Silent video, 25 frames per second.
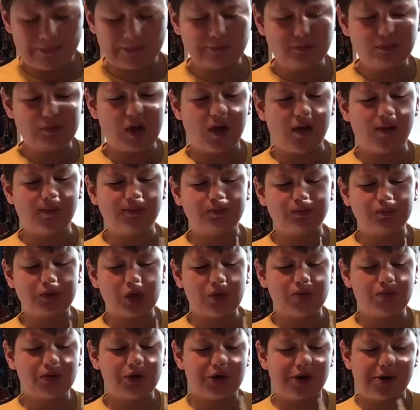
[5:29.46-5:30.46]
Now,
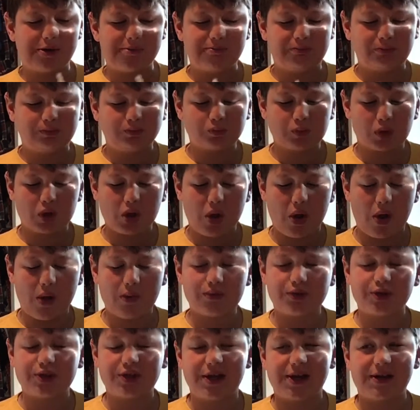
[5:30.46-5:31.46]
bring up,
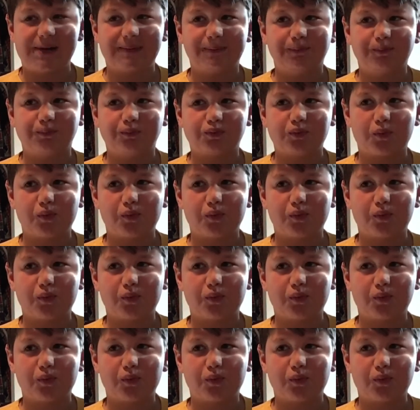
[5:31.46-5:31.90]
I'm say